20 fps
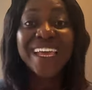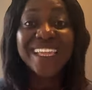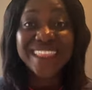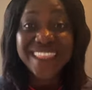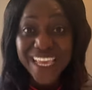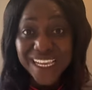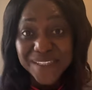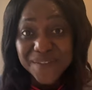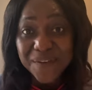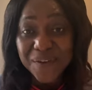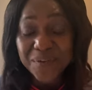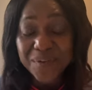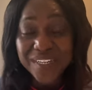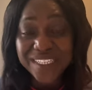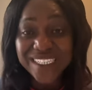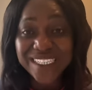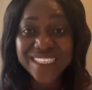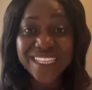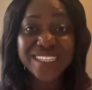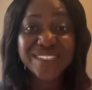Thanks for
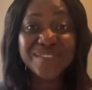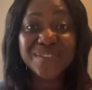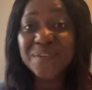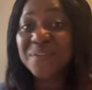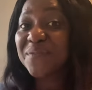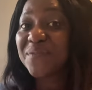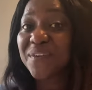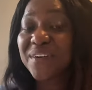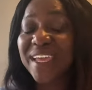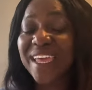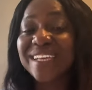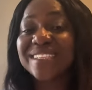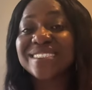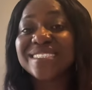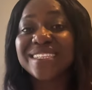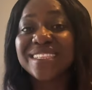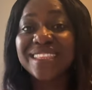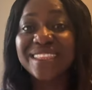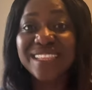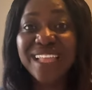watching, and don't forget
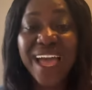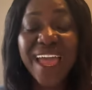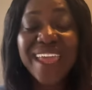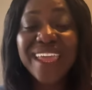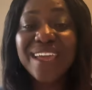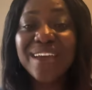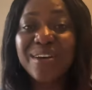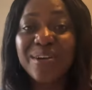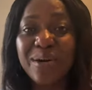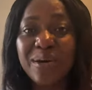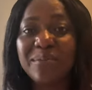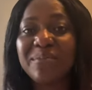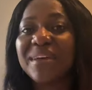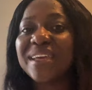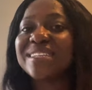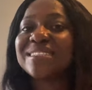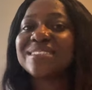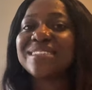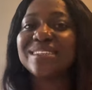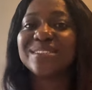to like,
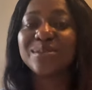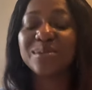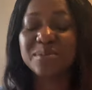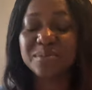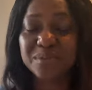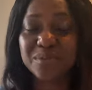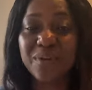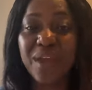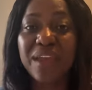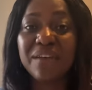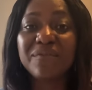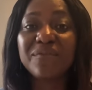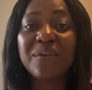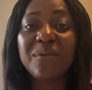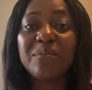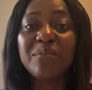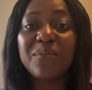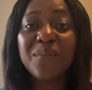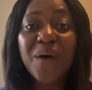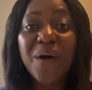comment, and subscribe
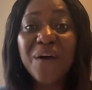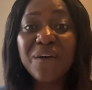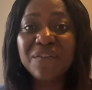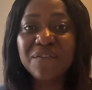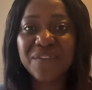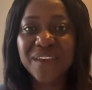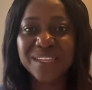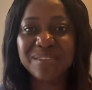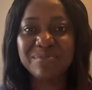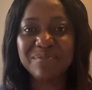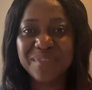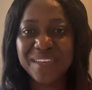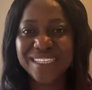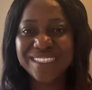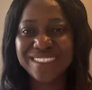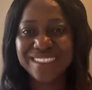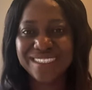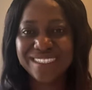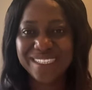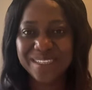for more
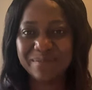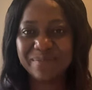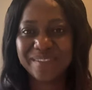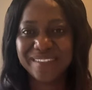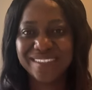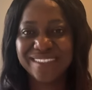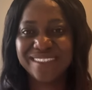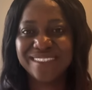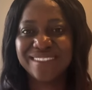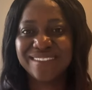faith-based tips.